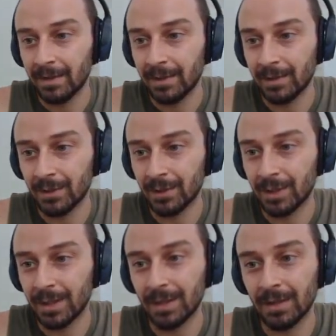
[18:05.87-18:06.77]
So
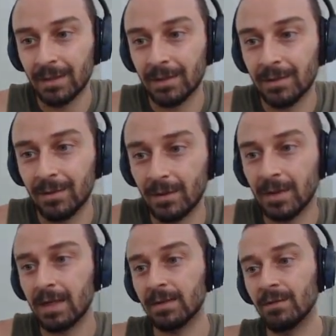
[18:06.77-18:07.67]
she did
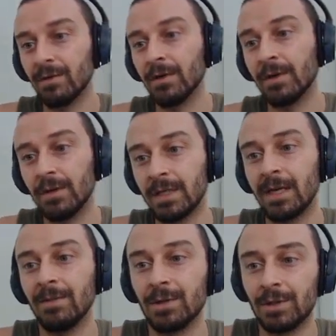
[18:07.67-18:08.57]
3,400
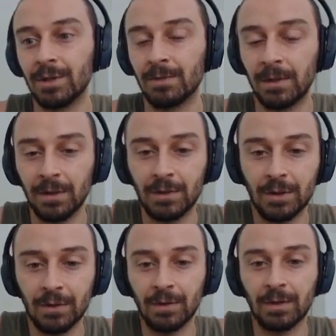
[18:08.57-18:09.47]
damage just because she
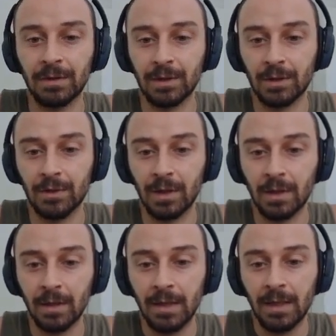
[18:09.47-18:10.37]
critically
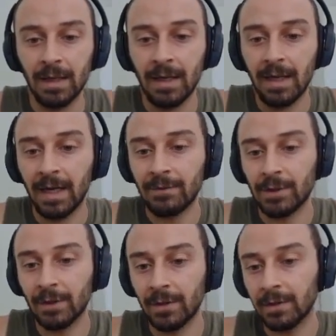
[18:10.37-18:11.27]
struck. And if
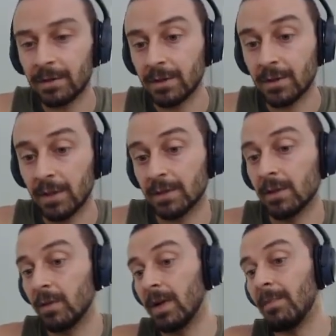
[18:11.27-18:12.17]
she critically strikes on
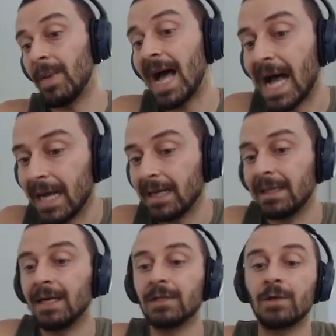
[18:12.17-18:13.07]
the way back,
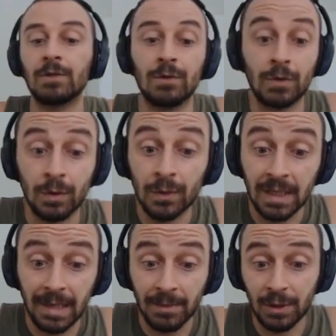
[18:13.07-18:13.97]
that's also true
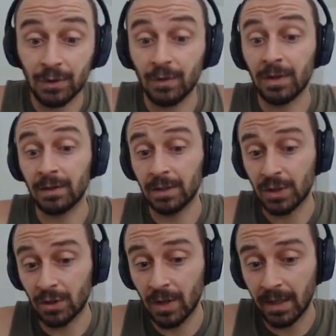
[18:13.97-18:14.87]
damage critically
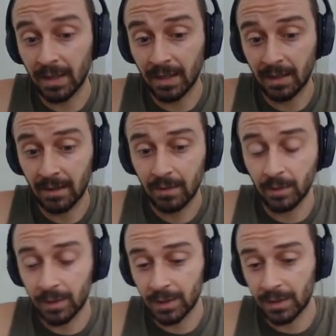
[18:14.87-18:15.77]
striking,
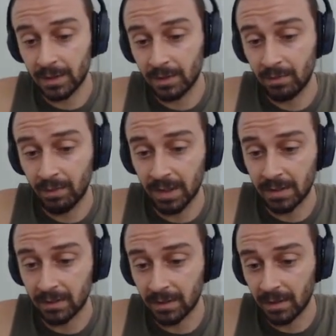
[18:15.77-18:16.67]
which is
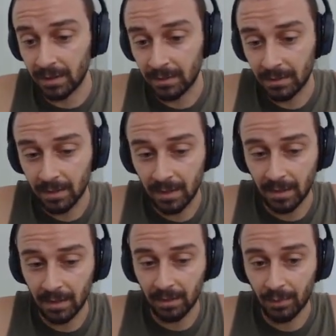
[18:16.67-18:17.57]
basically
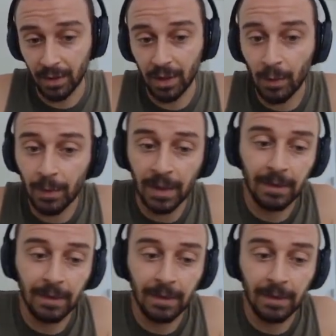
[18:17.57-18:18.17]
pretty OP.